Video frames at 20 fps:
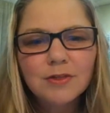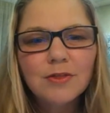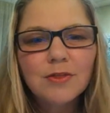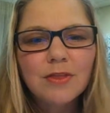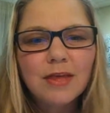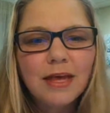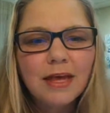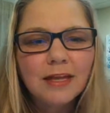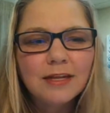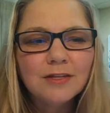
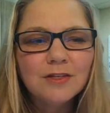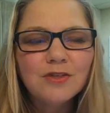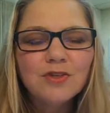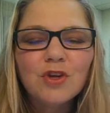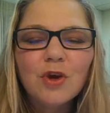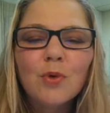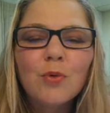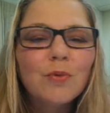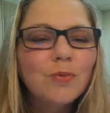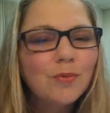then
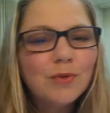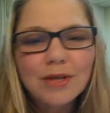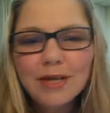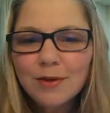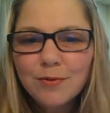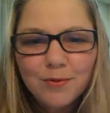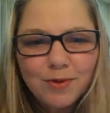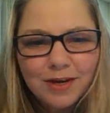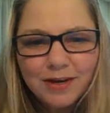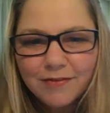don't
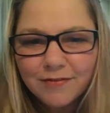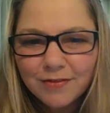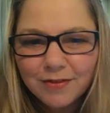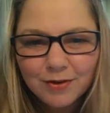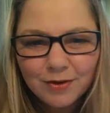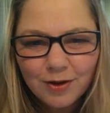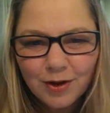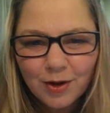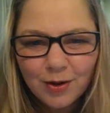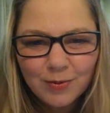get rid of
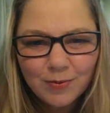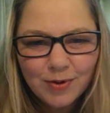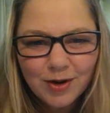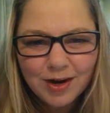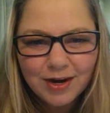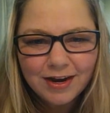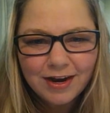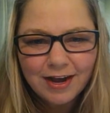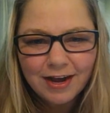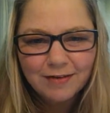the
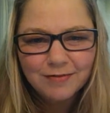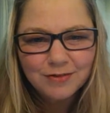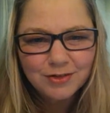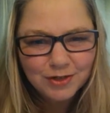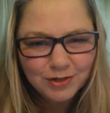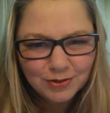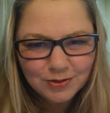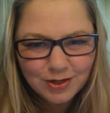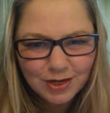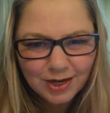artwork after
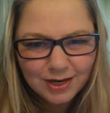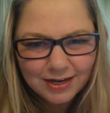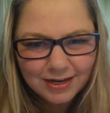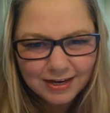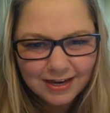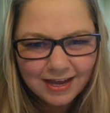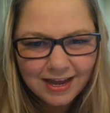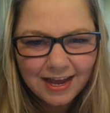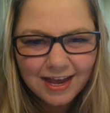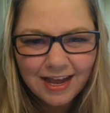you're done.
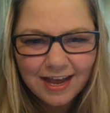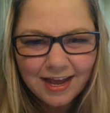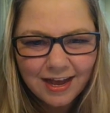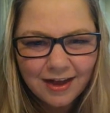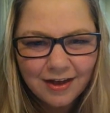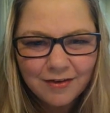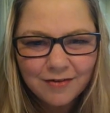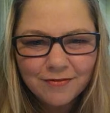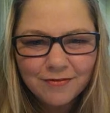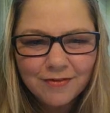I
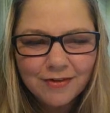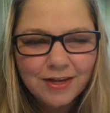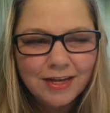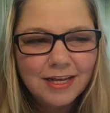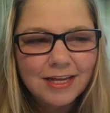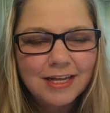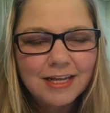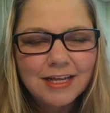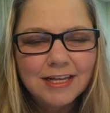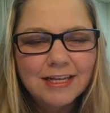have
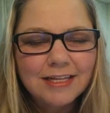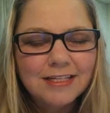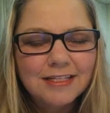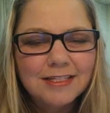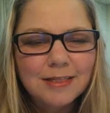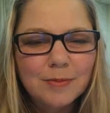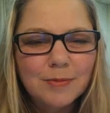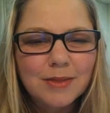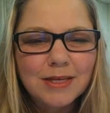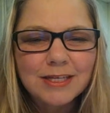
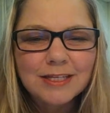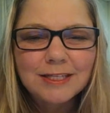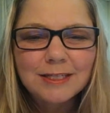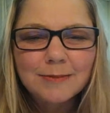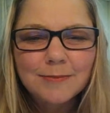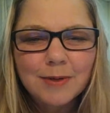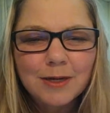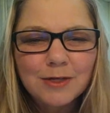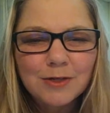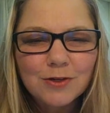something
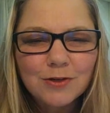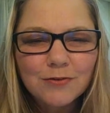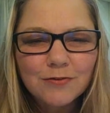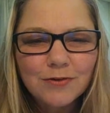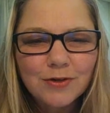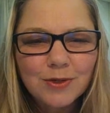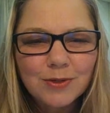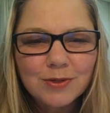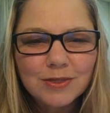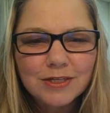special
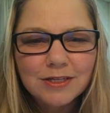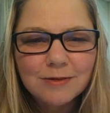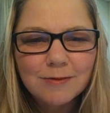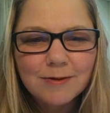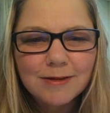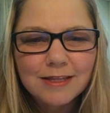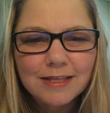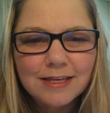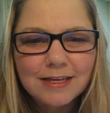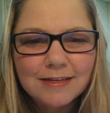for you to do
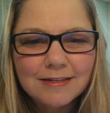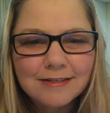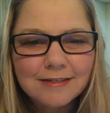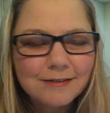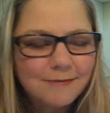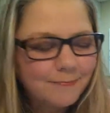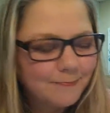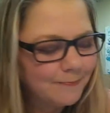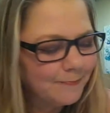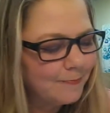with it.
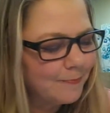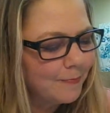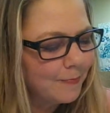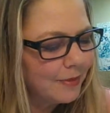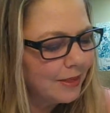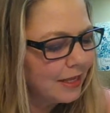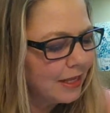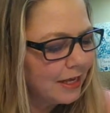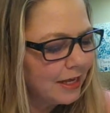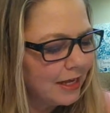
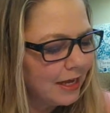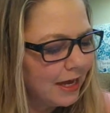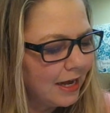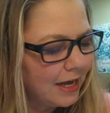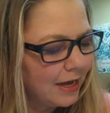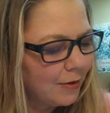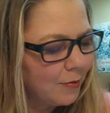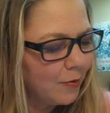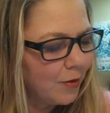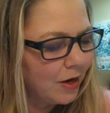
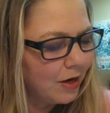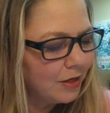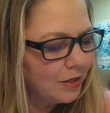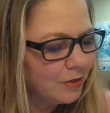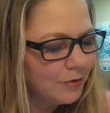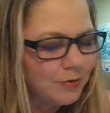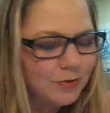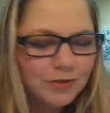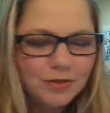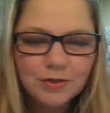I want
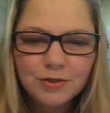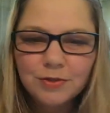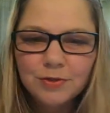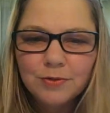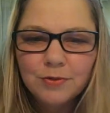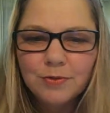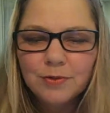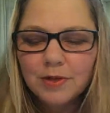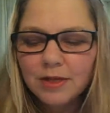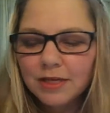you to